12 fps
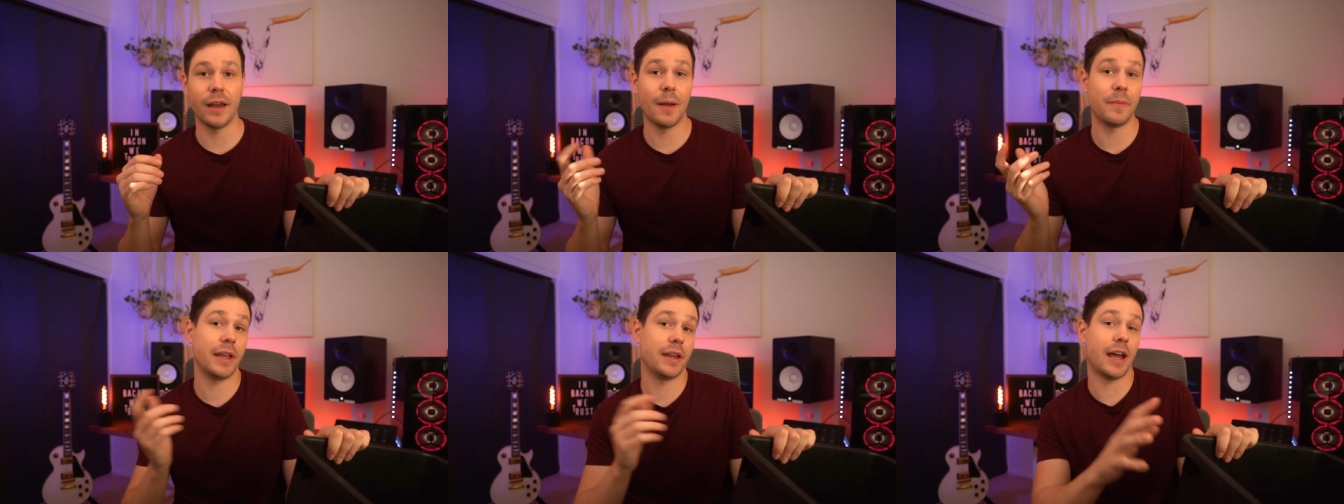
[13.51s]
I
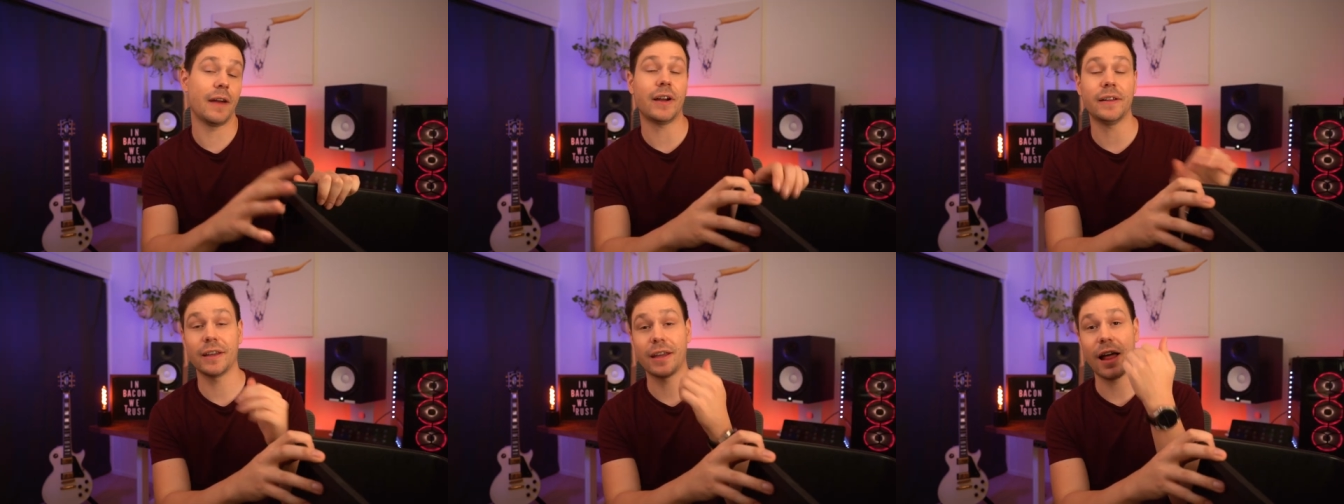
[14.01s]
mean, I've
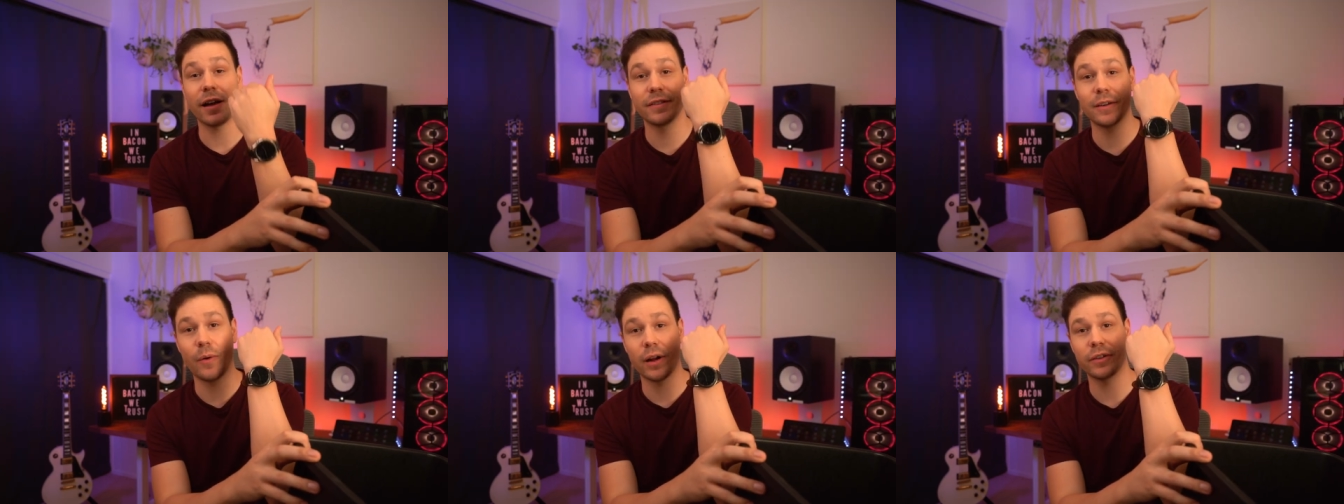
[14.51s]
got the
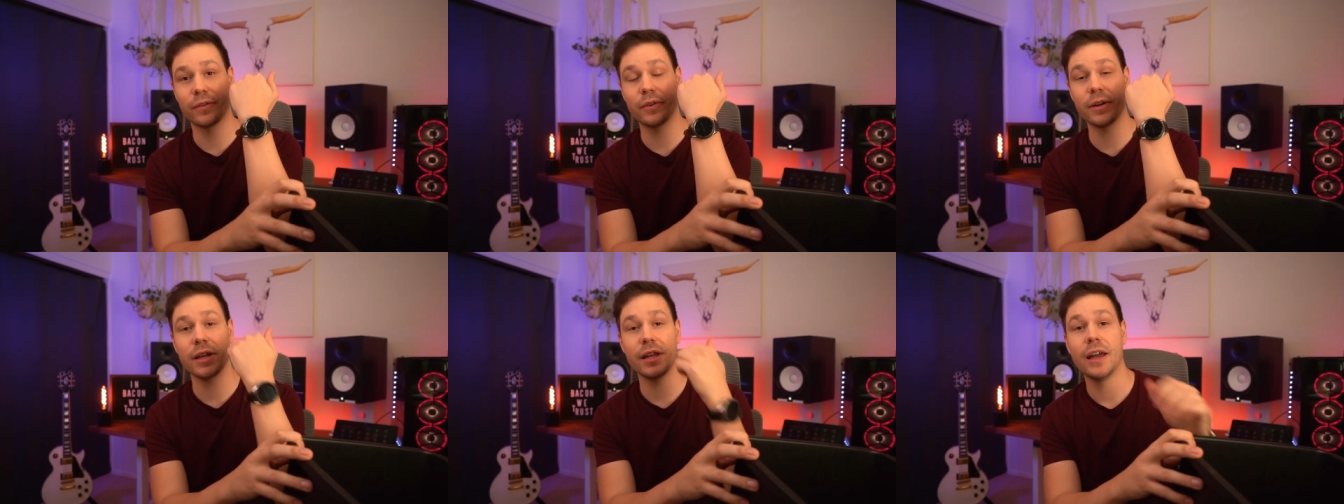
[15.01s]
Galaxy Watch
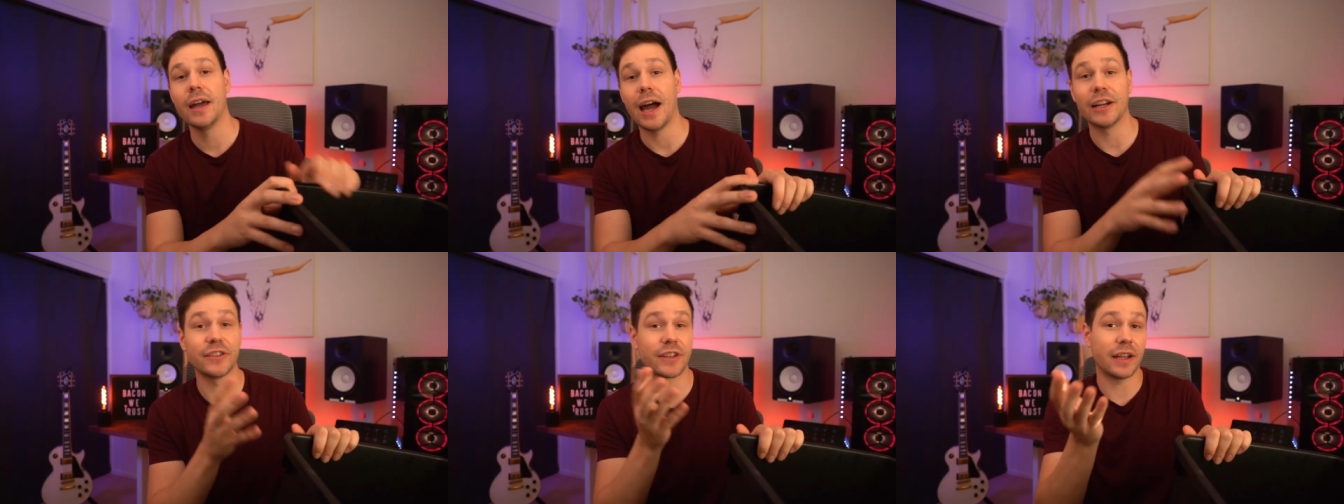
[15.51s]
3,
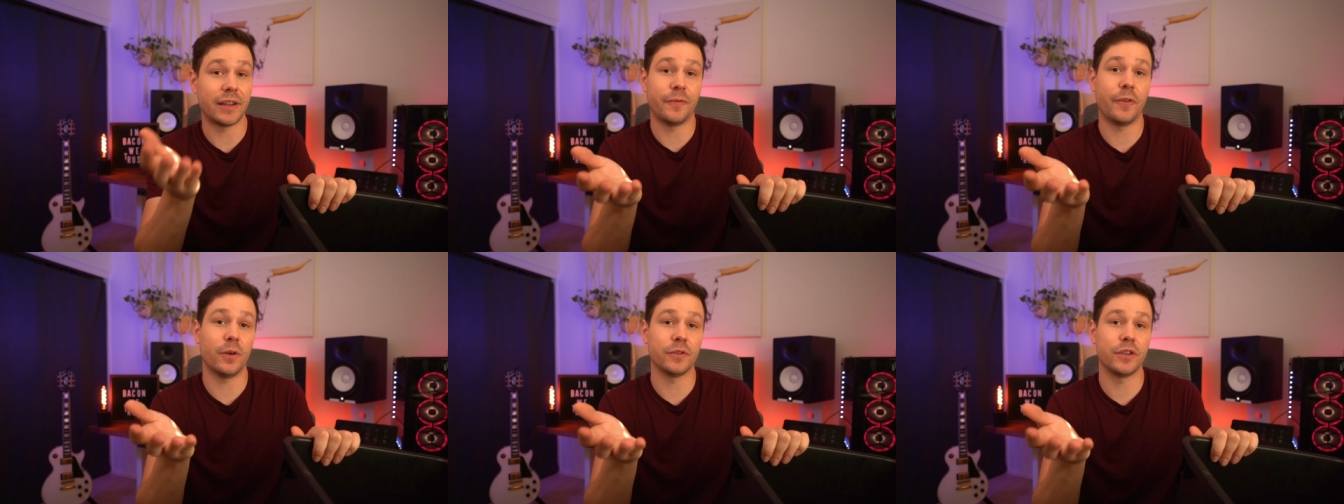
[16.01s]
I just got the
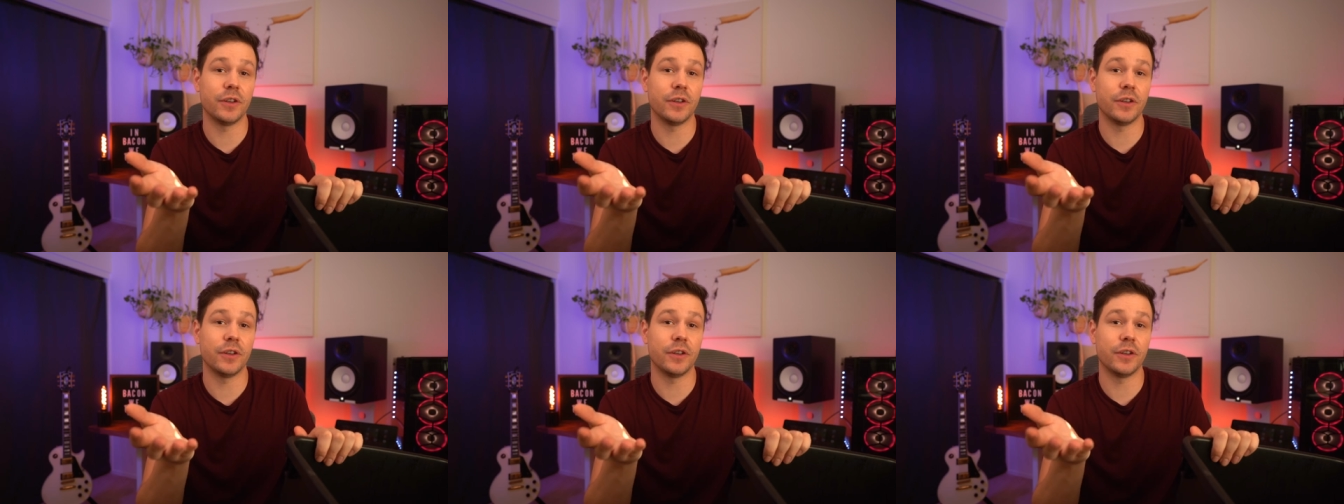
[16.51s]
Fold